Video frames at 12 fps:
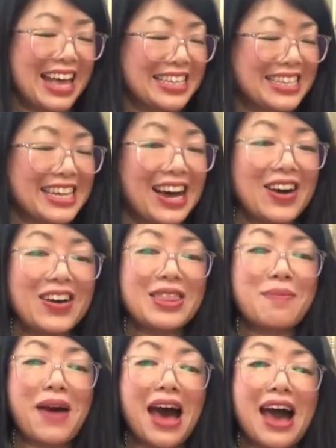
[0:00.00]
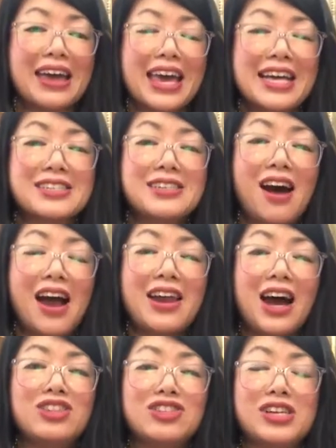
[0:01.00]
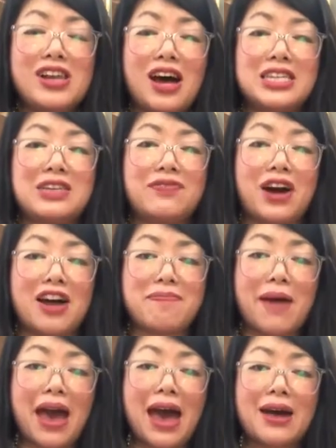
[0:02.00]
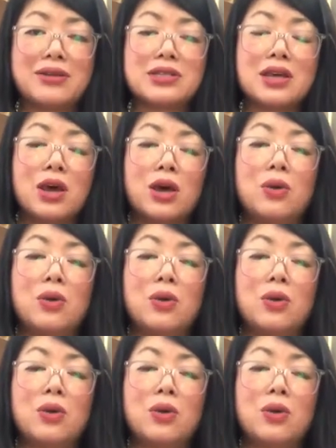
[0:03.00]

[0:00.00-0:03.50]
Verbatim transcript: so the bag is £995,